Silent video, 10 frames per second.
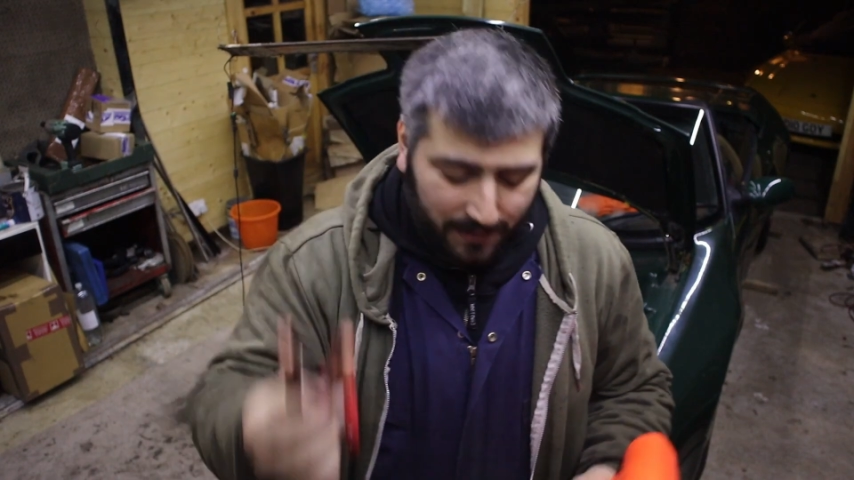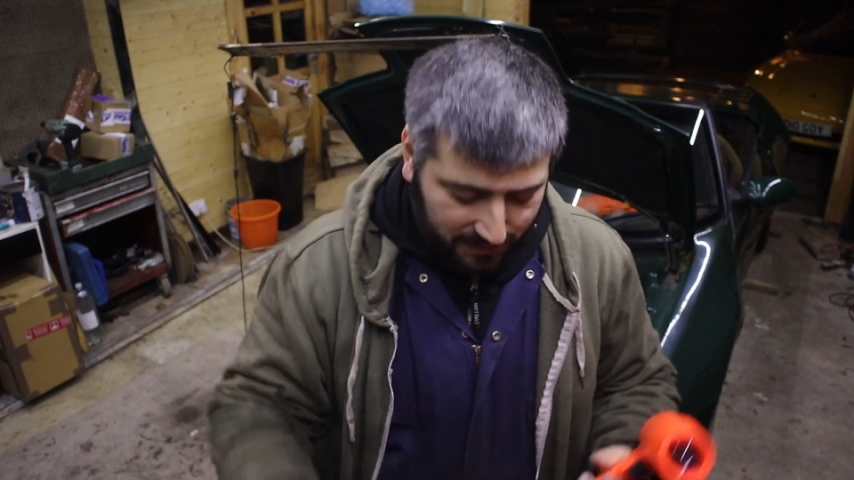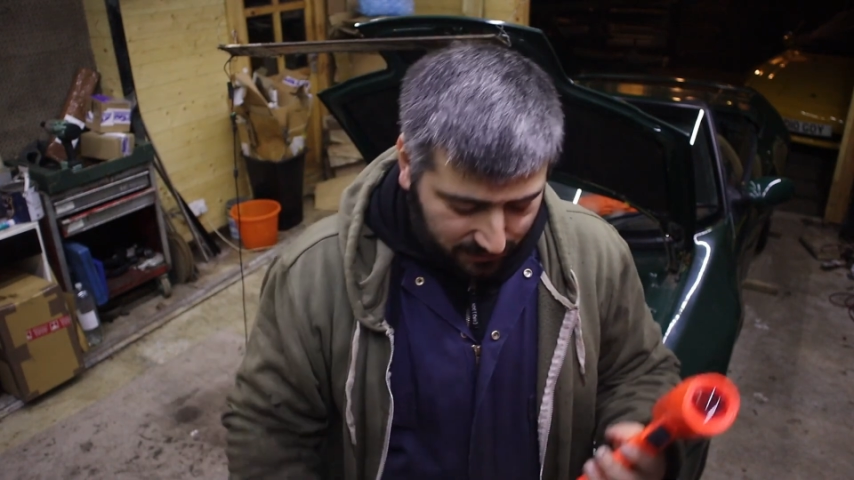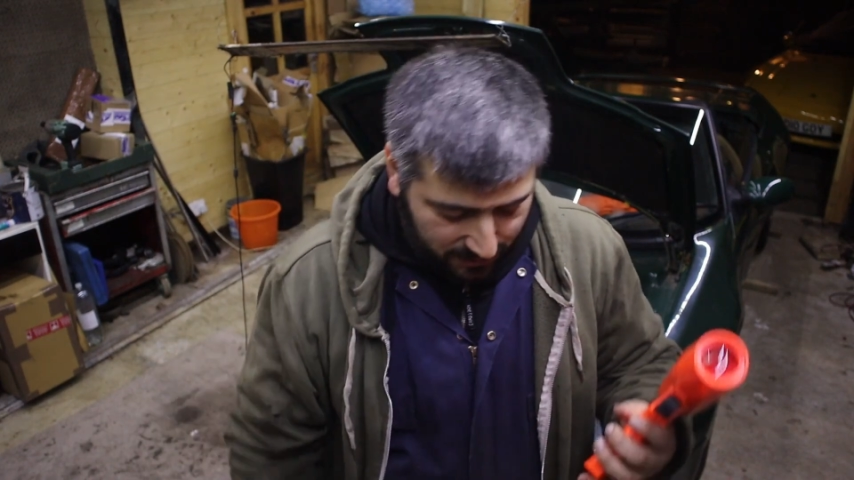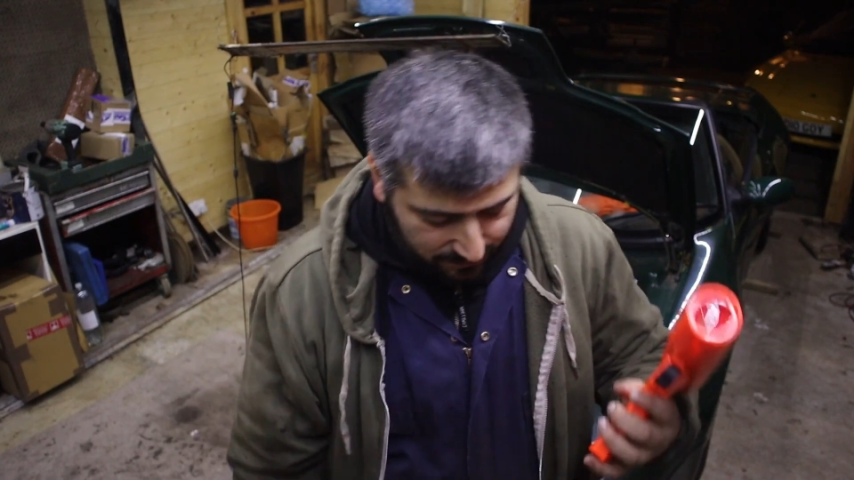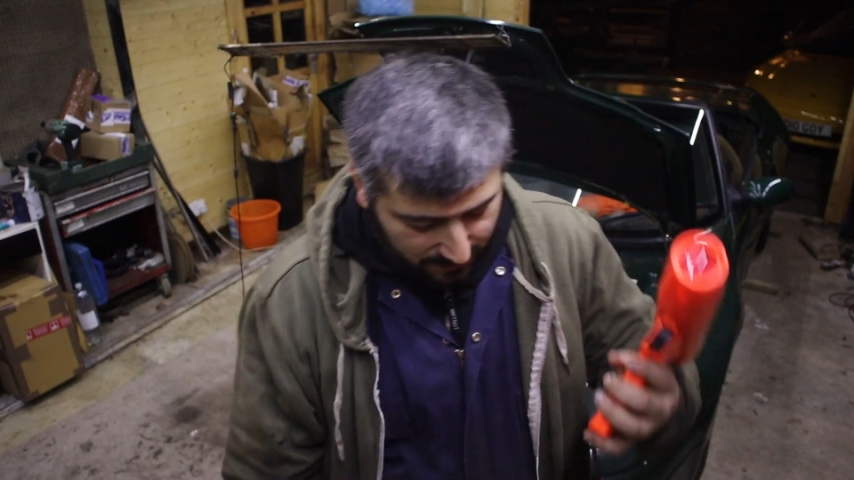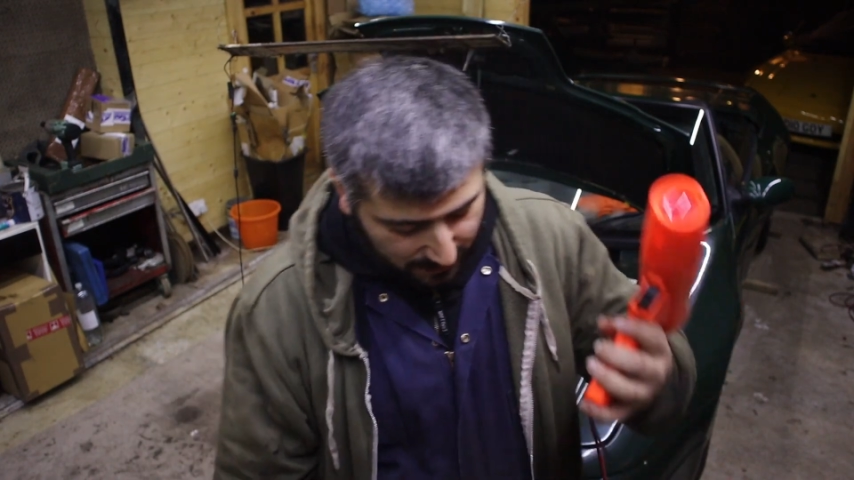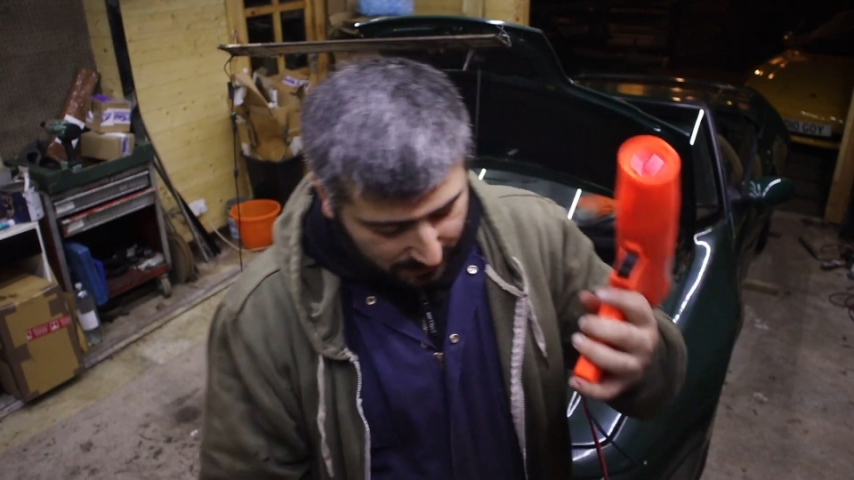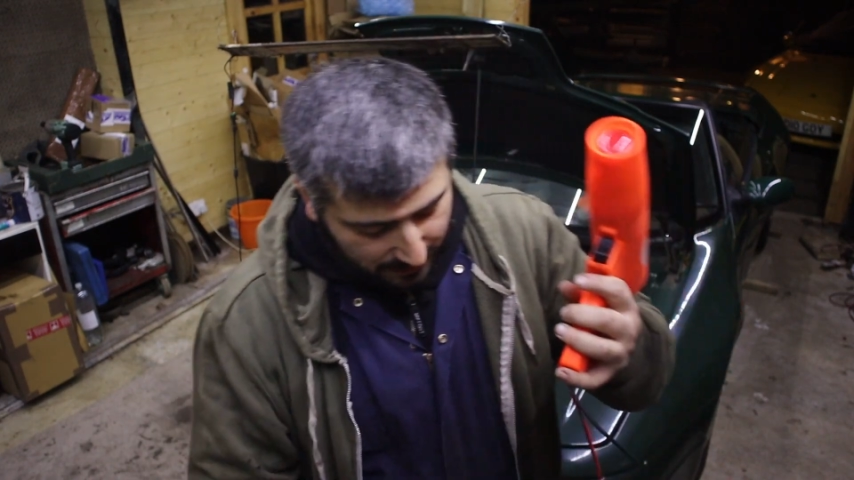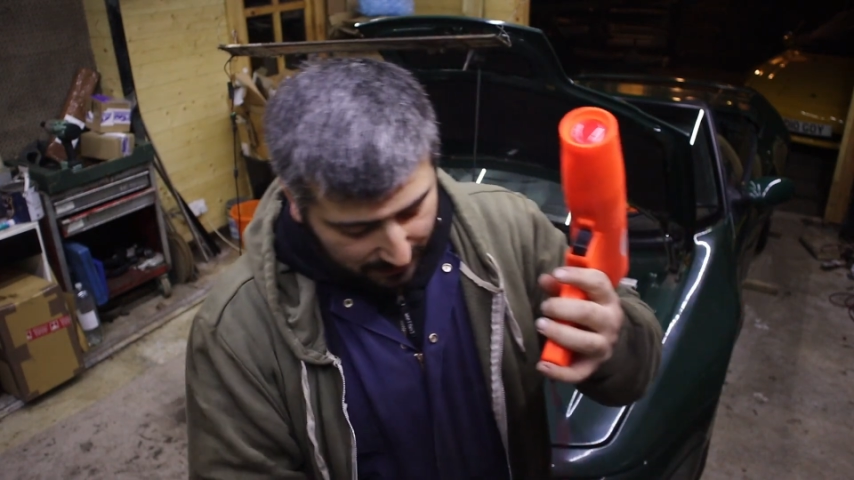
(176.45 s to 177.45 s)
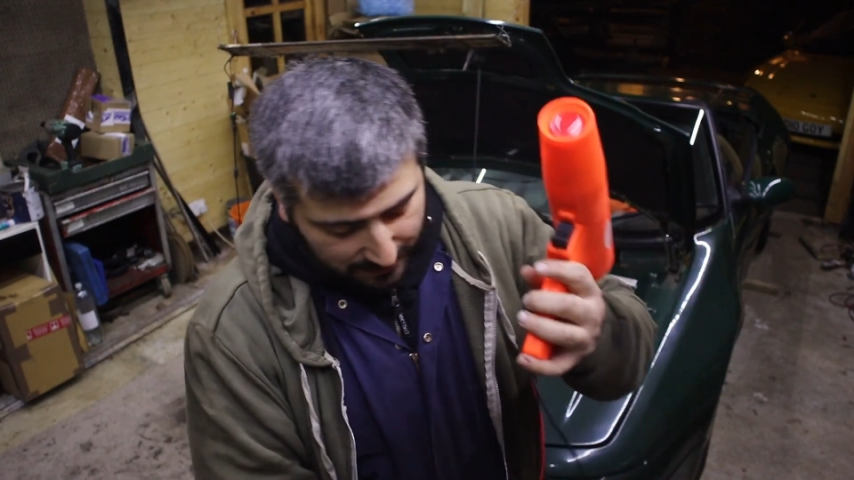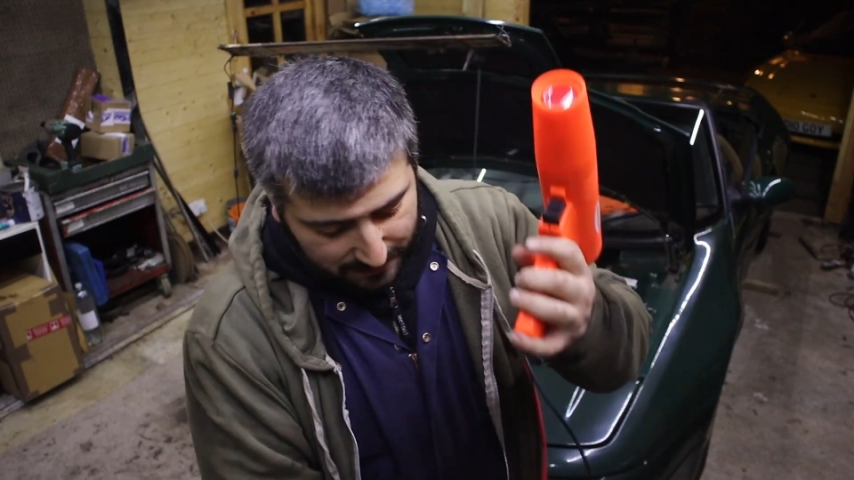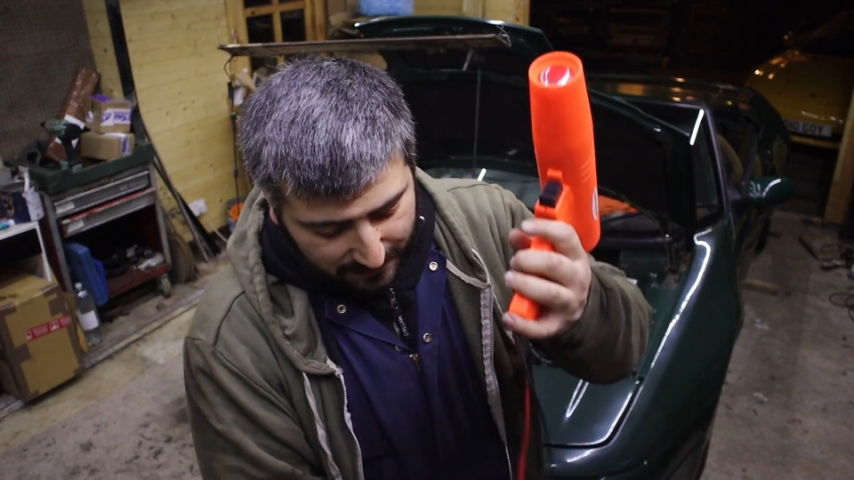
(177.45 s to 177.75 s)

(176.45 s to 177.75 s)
battery, and